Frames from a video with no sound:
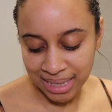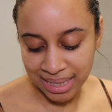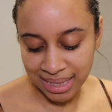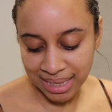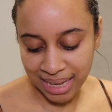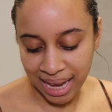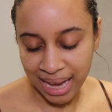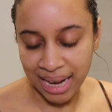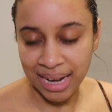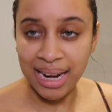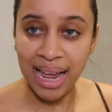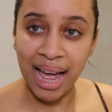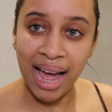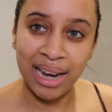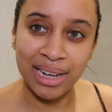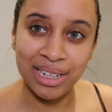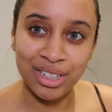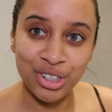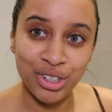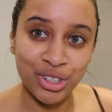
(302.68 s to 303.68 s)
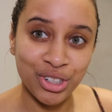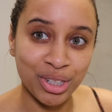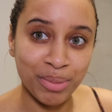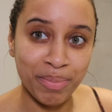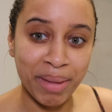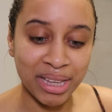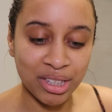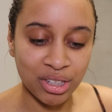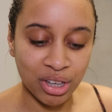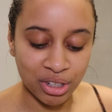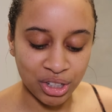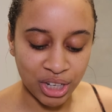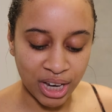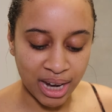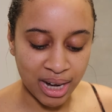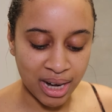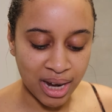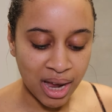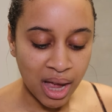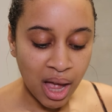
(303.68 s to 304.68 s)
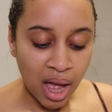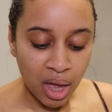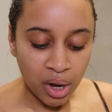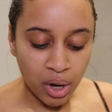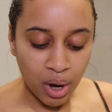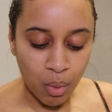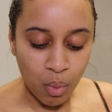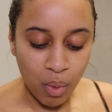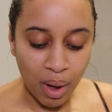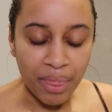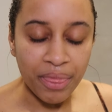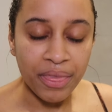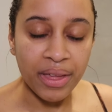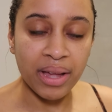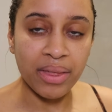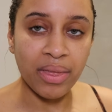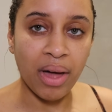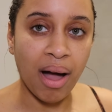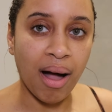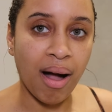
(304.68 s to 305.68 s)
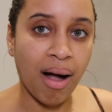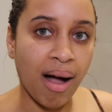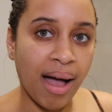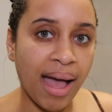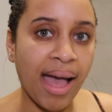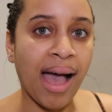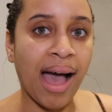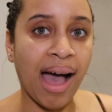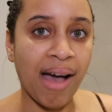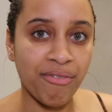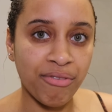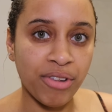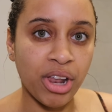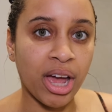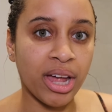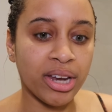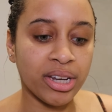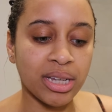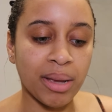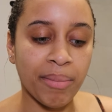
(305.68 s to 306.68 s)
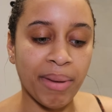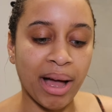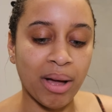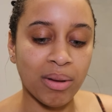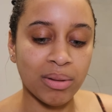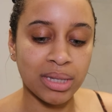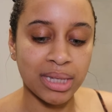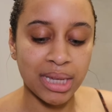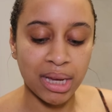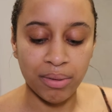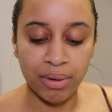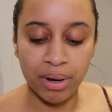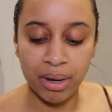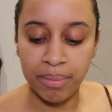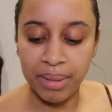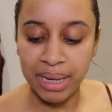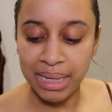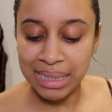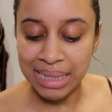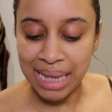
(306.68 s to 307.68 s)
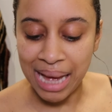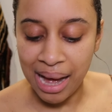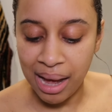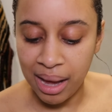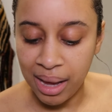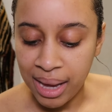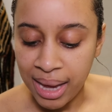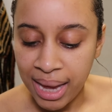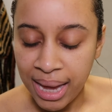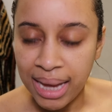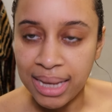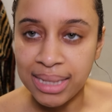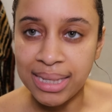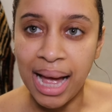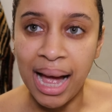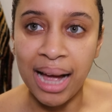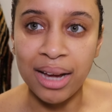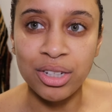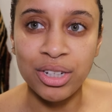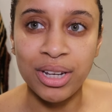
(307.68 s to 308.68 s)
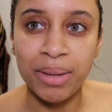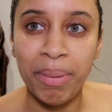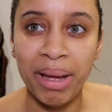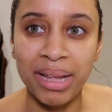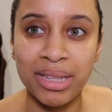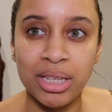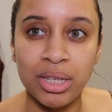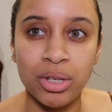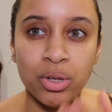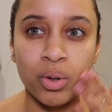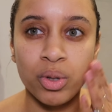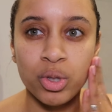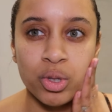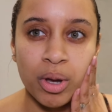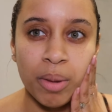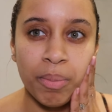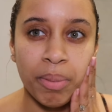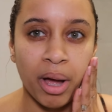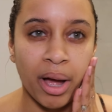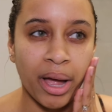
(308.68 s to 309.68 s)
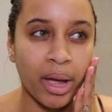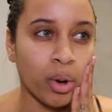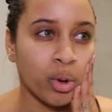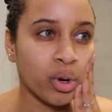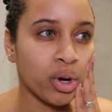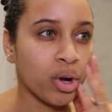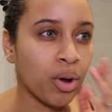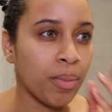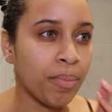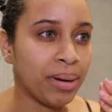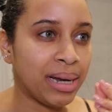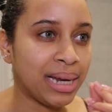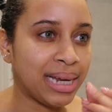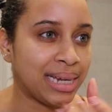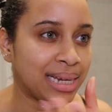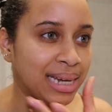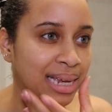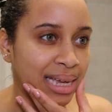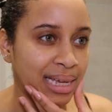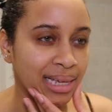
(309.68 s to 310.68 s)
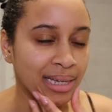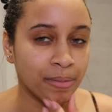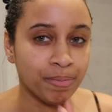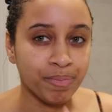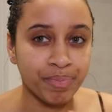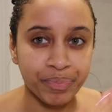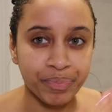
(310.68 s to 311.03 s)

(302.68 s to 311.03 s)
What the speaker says: skin, and you just massage it. Now, one thing that I have learned about serum is that it's actually better not to apply it on a completely